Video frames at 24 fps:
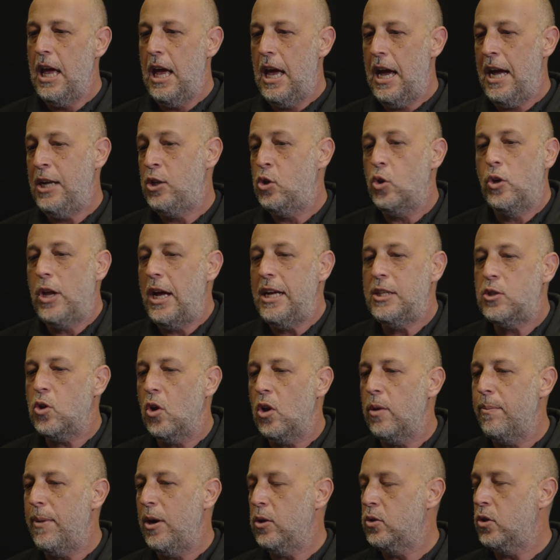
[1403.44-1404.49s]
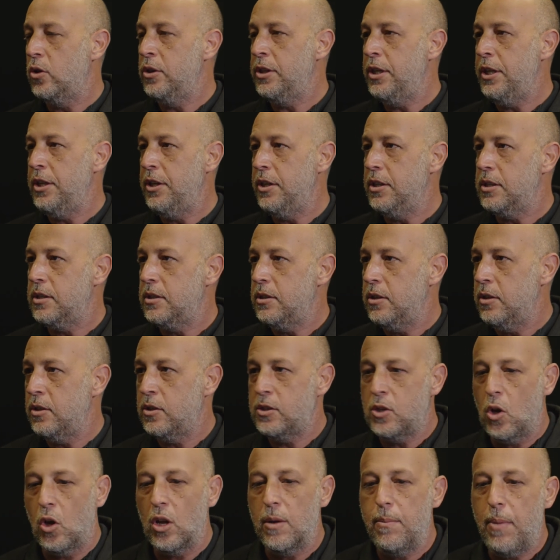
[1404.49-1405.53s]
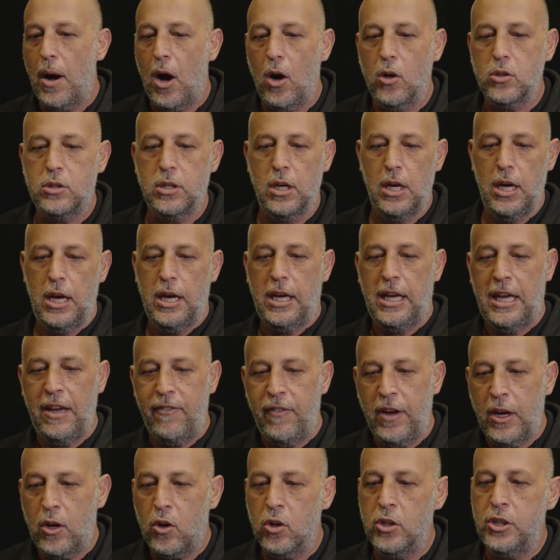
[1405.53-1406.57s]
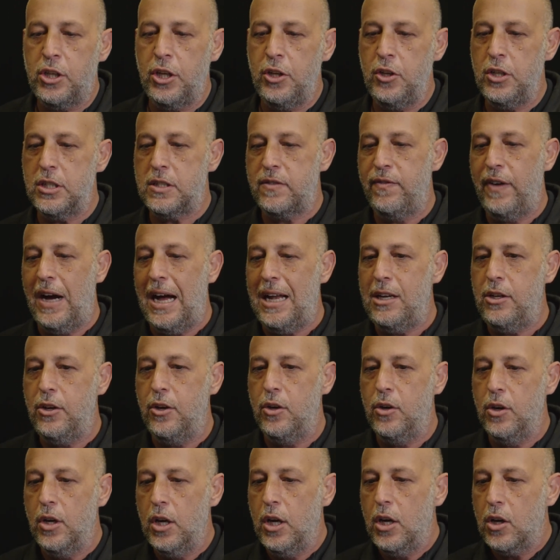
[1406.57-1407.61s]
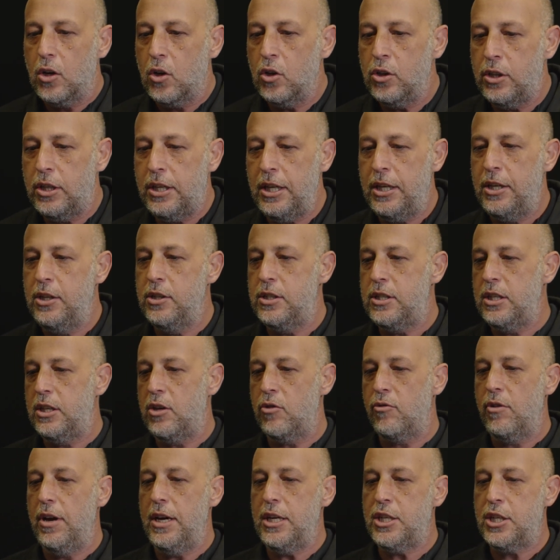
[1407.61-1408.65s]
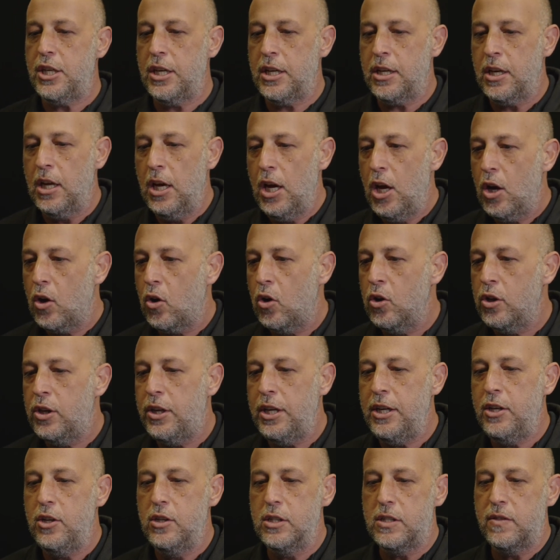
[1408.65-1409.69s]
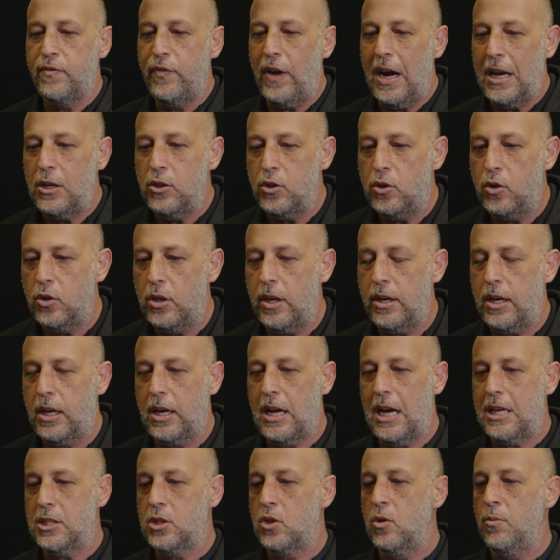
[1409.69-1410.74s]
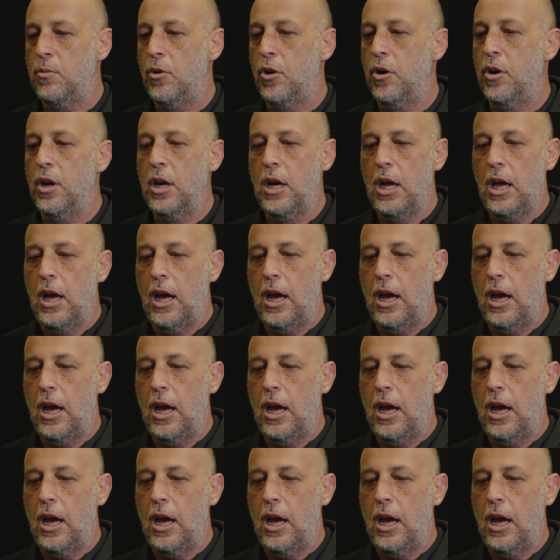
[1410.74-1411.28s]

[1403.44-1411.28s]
And today it's all about continuous. It's all about giving continuous value, continuous iteration, continuous value to the customer.